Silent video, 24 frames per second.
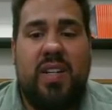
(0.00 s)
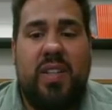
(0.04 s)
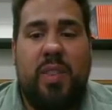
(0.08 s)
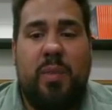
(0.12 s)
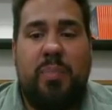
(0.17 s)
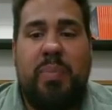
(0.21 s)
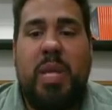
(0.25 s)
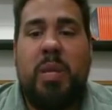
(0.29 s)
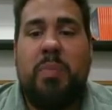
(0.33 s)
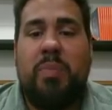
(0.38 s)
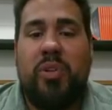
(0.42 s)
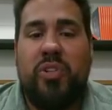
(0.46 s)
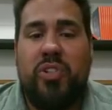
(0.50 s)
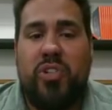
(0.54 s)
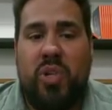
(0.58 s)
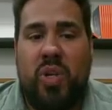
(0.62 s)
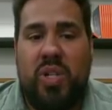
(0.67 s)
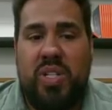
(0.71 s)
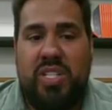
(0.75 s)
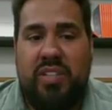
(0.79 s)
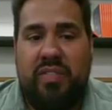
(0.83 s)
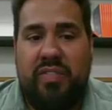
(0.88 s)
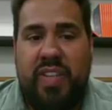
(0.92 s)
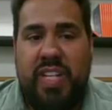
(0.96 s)
the people
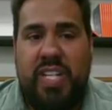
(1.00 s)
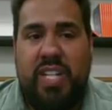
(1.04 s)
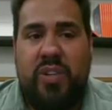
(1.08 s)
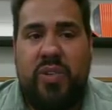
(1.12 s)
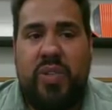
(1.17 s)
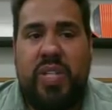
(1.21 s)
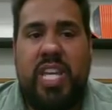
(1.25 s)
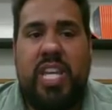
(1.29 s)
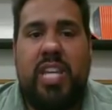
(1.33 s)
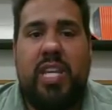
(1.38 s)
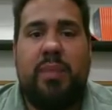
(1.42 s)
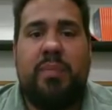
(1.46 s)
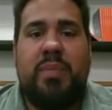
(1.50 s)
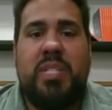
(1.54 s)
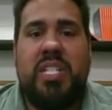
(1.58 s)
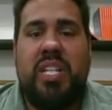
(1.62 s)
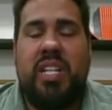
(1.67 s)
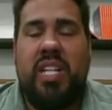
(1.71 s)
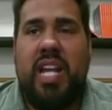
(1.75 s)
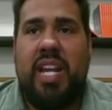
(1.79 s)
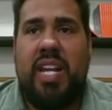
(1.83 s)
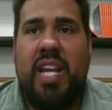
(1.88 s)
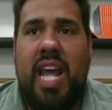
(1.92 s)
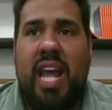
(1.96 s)
drawn to video games
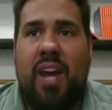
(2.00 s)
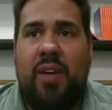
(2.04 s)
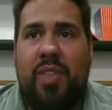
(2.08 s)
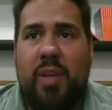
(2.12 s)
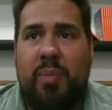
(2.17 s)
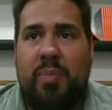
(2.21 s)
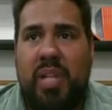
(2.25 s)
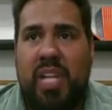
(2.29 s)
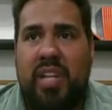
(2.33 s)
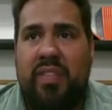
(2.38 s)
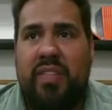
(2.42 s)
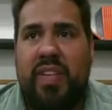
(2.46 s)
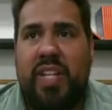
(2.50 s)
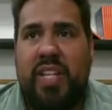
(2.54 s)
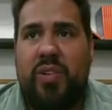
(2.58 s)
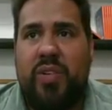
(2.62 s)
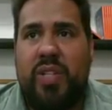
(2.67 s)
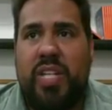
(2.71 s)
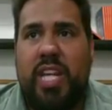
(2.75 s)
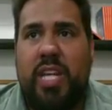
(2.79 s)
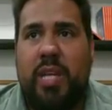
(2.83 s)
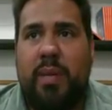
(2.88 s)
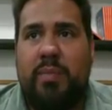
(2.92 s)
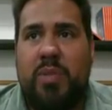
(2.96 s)
and how they play
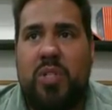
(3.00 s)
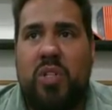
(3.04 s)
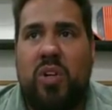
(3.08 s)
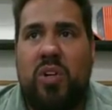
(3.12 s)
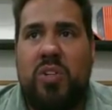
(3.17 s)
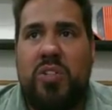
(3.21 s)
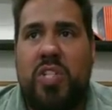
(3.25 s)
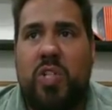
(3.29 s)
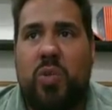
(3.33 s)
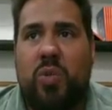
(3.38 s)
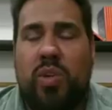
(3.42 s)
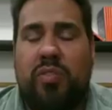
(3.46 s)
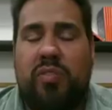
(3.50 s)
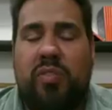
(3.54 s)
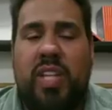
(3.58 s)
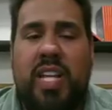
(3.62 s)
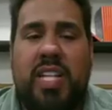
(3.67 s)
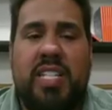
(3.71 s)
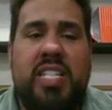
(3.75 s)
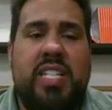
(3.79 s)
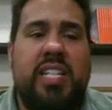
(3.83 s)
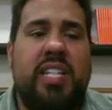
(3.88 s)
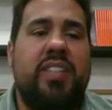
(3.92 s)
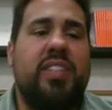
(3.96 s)
video games also
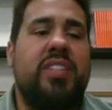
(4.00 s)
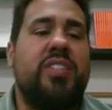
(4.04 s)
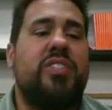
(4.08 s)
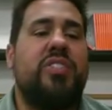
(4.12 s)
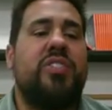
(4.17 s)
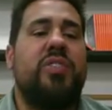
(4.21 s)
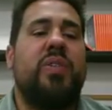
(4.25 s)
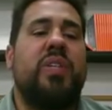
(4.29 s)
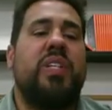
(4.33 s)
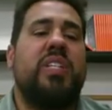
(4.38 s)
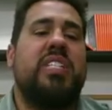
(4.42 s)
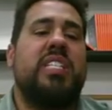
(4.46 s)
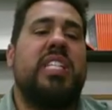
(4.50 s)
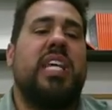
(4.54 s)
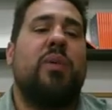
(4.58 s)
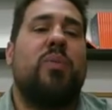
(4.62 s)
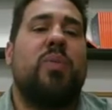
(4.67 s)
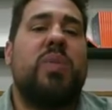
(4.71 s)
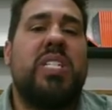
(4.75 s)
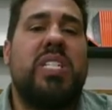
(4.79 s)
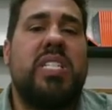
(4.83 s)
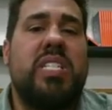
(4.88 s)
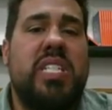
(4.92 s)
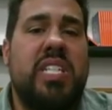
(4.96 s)
reflected in the students
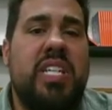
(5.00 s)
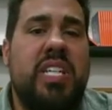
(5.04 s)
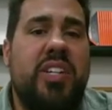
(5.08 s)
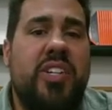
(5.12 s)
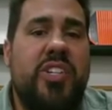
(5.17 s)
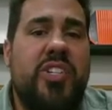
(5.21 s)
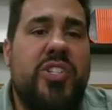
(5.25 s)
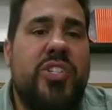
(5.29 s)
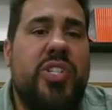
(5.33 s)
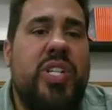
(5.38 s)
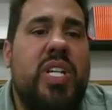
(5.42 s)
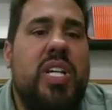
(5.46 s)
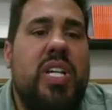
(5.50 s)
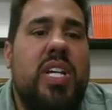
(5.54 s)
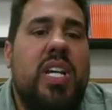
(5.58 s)
that we teach.